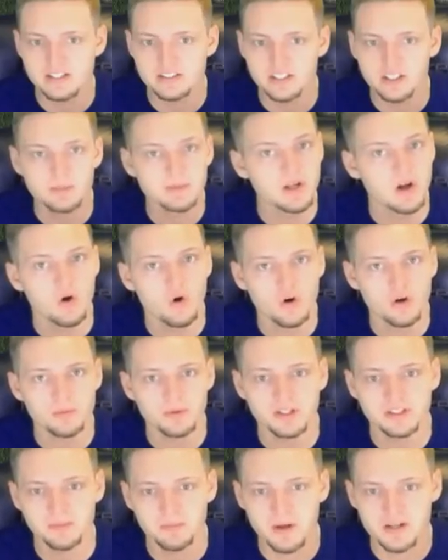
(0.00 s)
gonna be hard
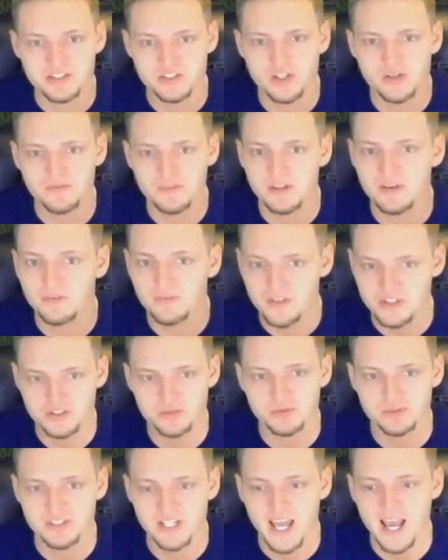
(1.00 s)
because I'm not sure of the
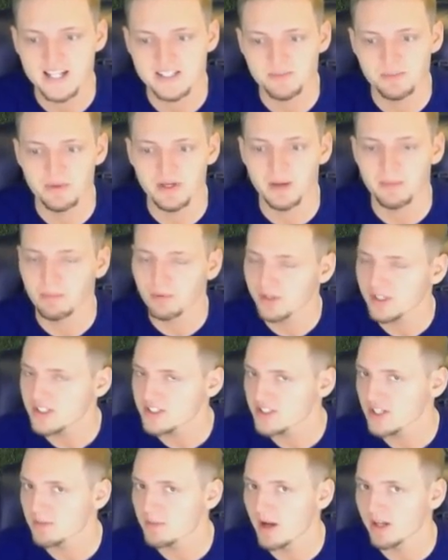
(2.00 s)
official stats, but I'm pretty
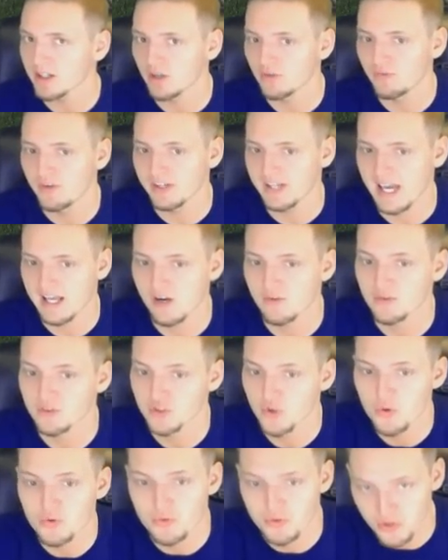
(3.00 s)
sure Michael Vick had over
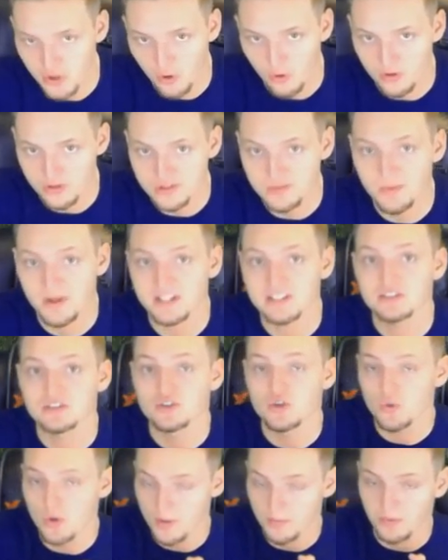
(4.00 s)
200 yards, which makes
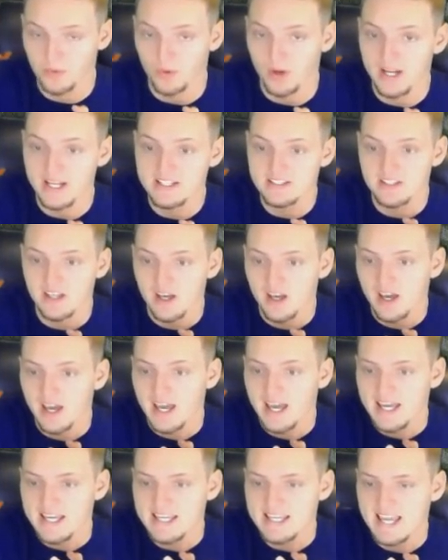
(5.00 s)
two upgrades.
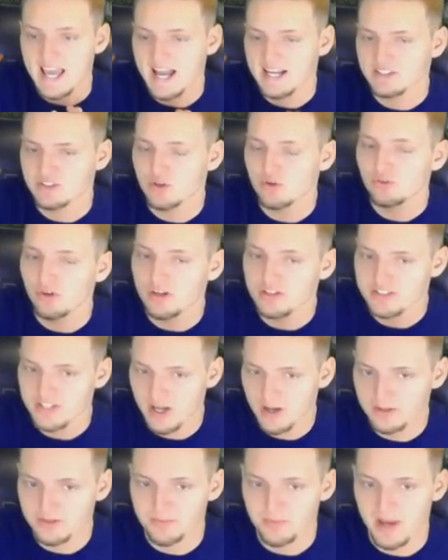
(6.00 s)
He had two
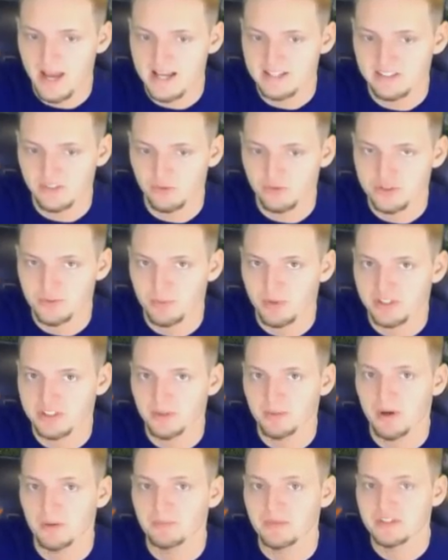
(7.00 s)
touchdowns passing, which brings
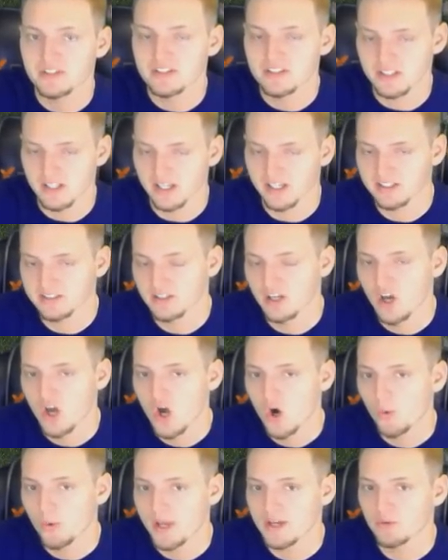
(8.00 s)
him up to six.
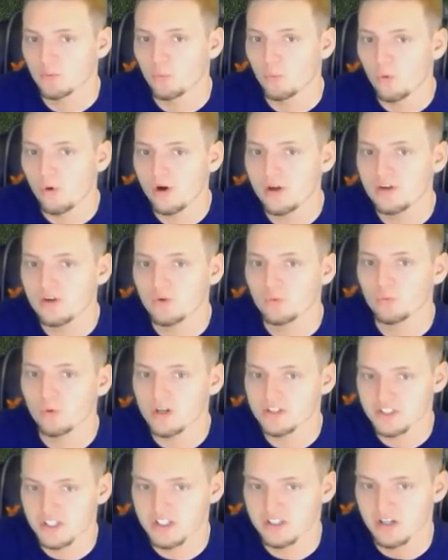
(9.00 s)
We had one
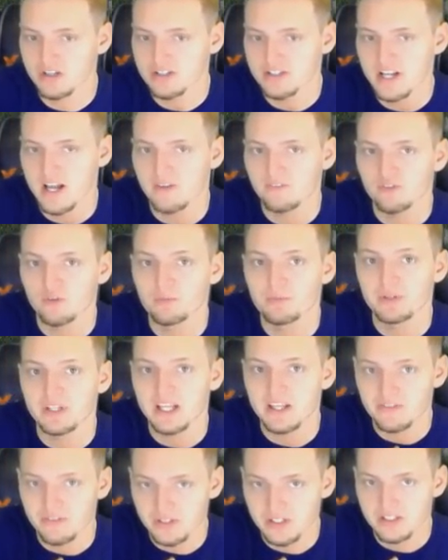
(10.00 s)
rushing touchdown from
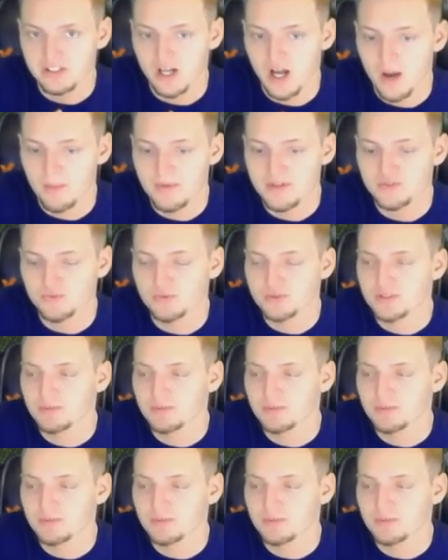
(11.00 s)
Anthony Thomas, which